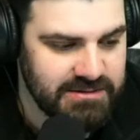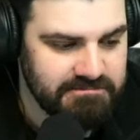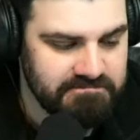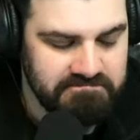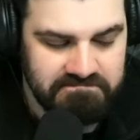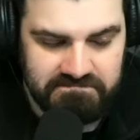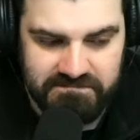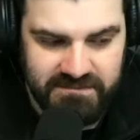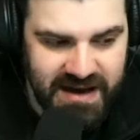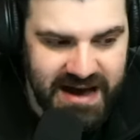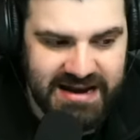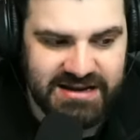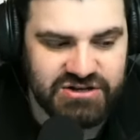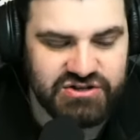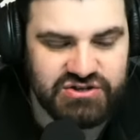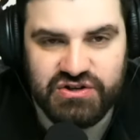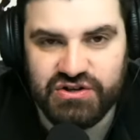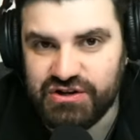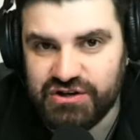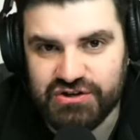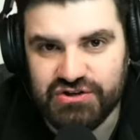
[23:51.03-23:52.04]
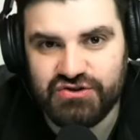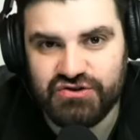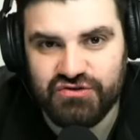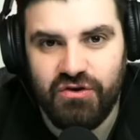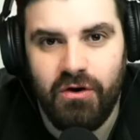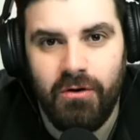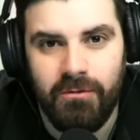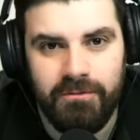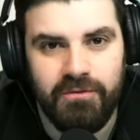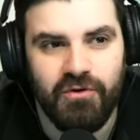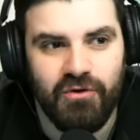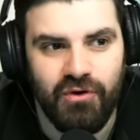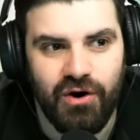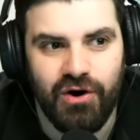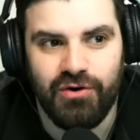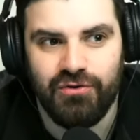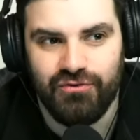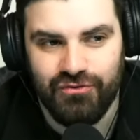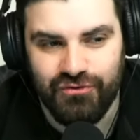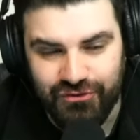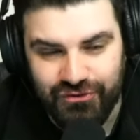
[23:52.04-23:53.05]
managed to control Porto
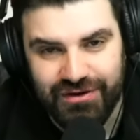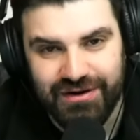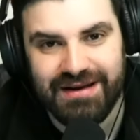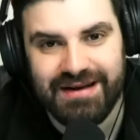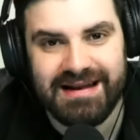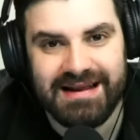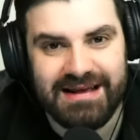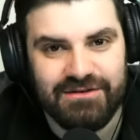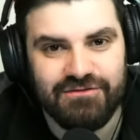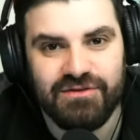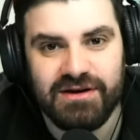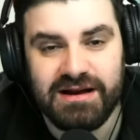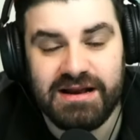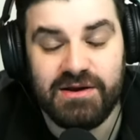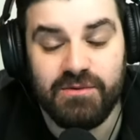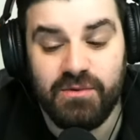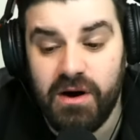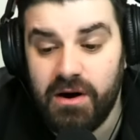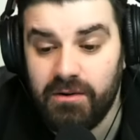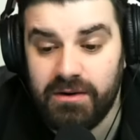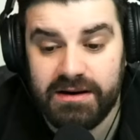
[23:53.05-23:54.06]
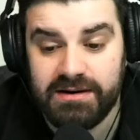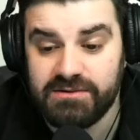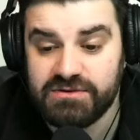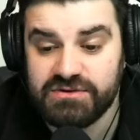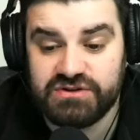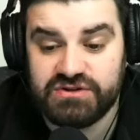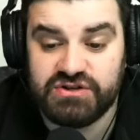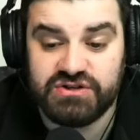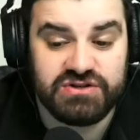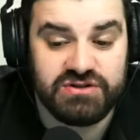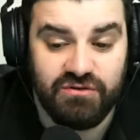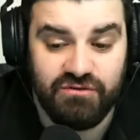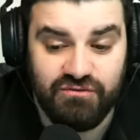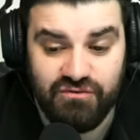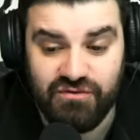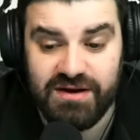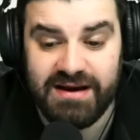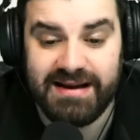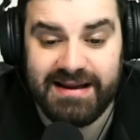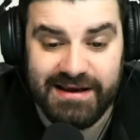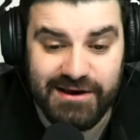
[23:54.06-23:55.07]
really, really well. And it was just a
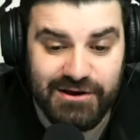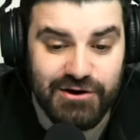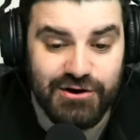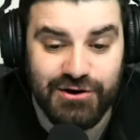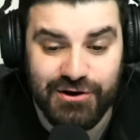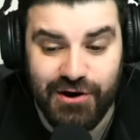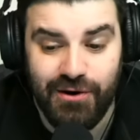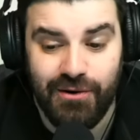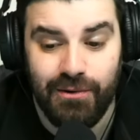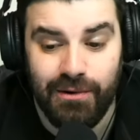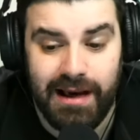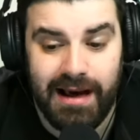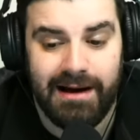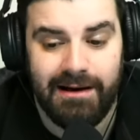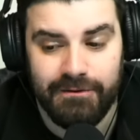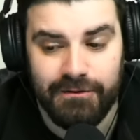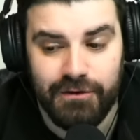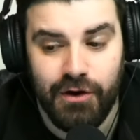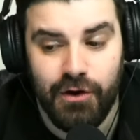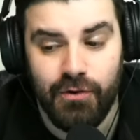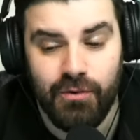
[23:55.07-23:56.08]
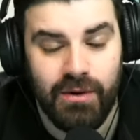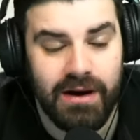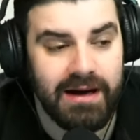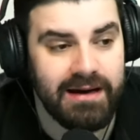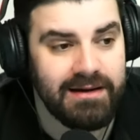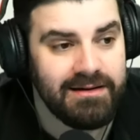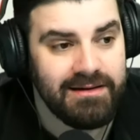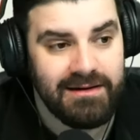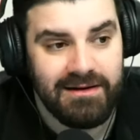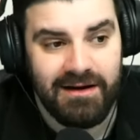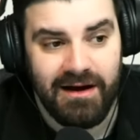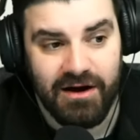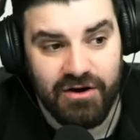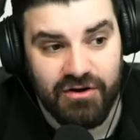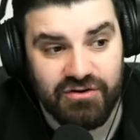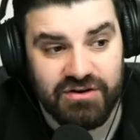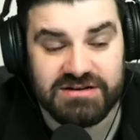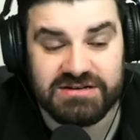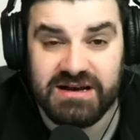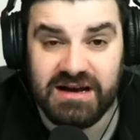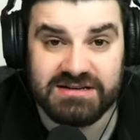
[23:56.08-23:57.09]
really good goal out of nowhere.
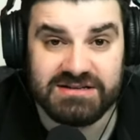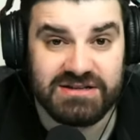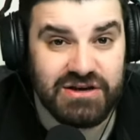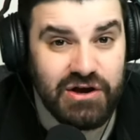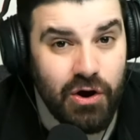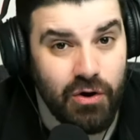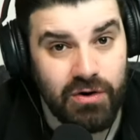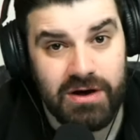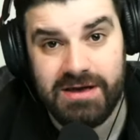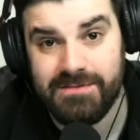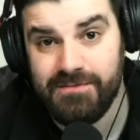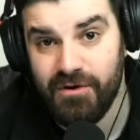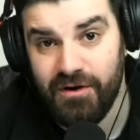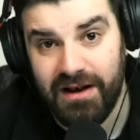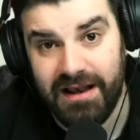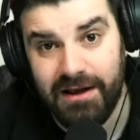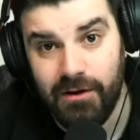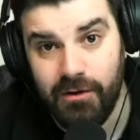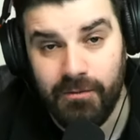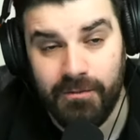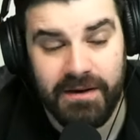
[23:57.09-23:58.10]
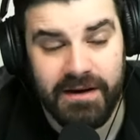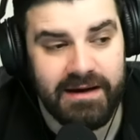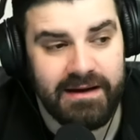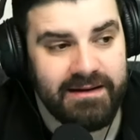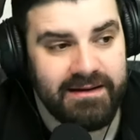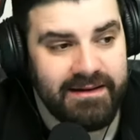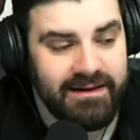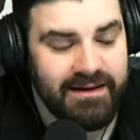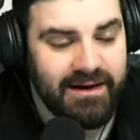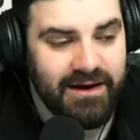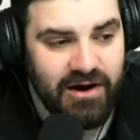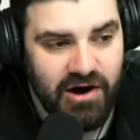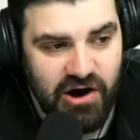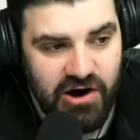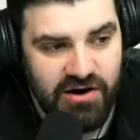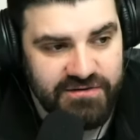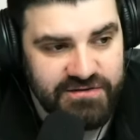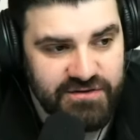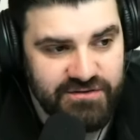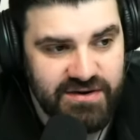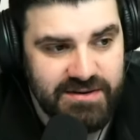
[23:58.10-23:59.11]
Criticised the goalkeeper a little bit
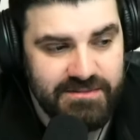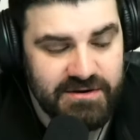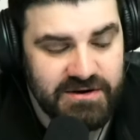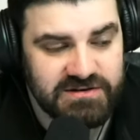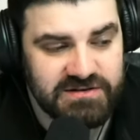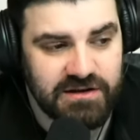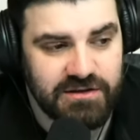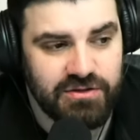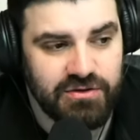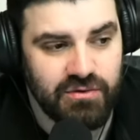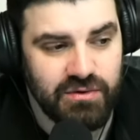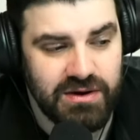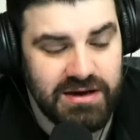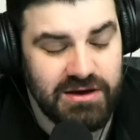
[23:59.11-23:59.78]
after it because I thought he